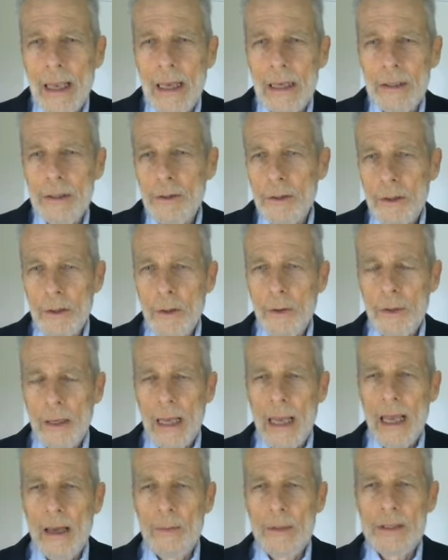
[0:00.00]
And you can go
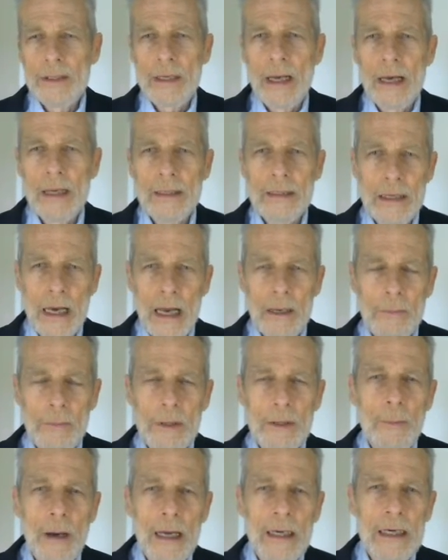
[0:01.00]
to Amazon,
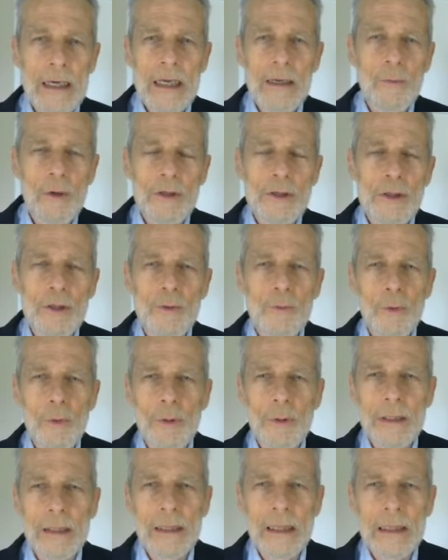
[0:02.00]
type in my name, Richard
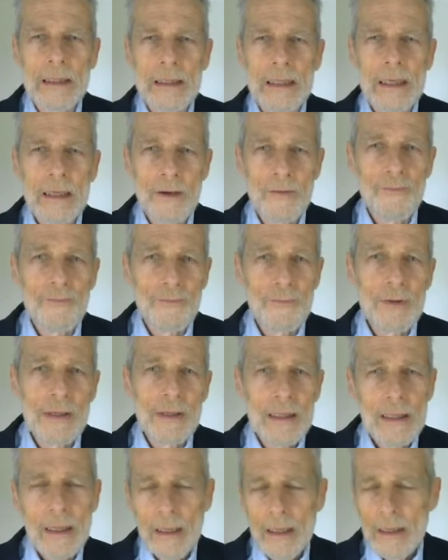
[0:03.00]
Ruhling, and get a
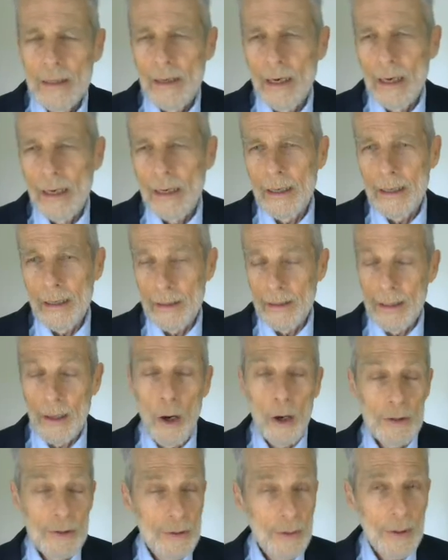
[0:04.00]
free, uh,
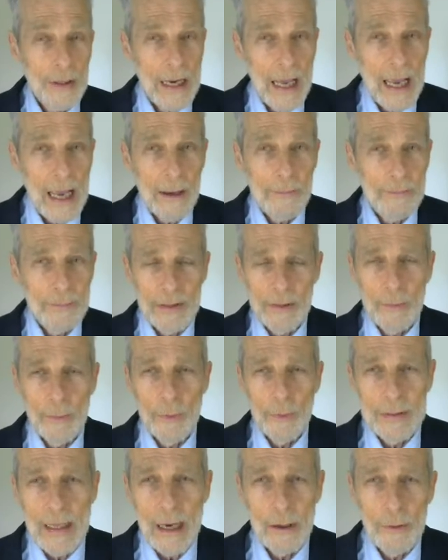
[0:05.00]
also an app
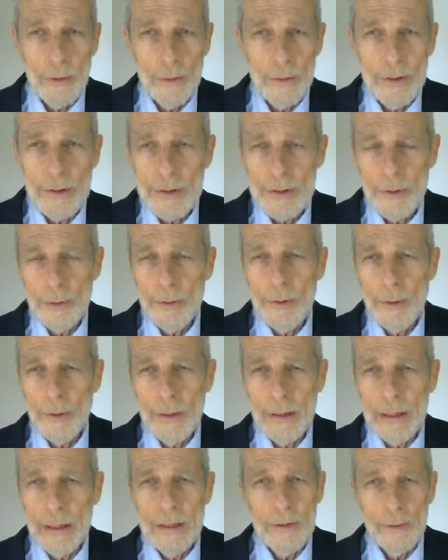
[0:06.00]
that will download it so you
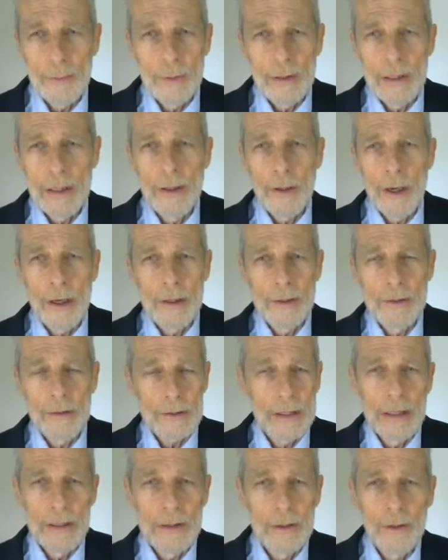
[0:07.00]
can either read it on
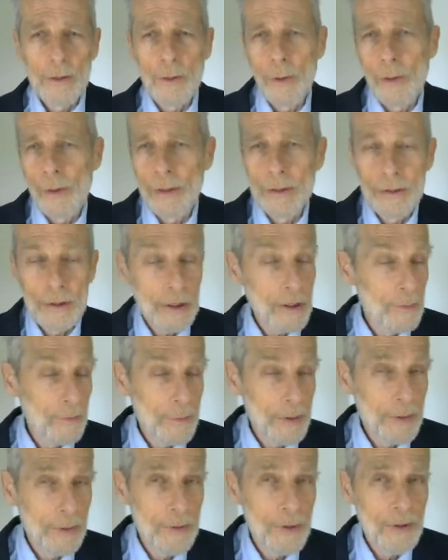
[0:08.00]
your Kindle or your
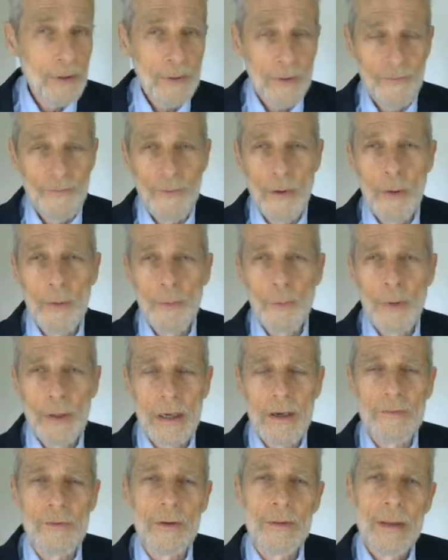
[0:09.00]
computer, phone,
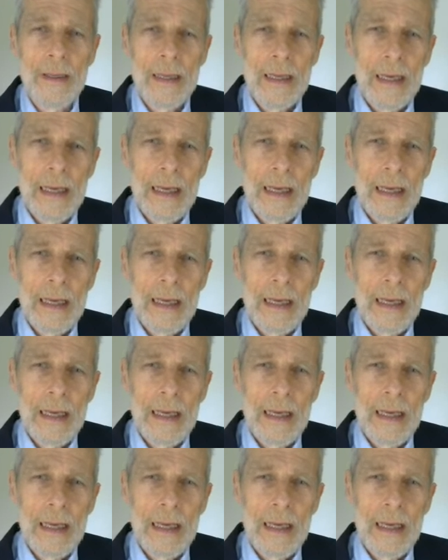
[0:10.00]
whatever.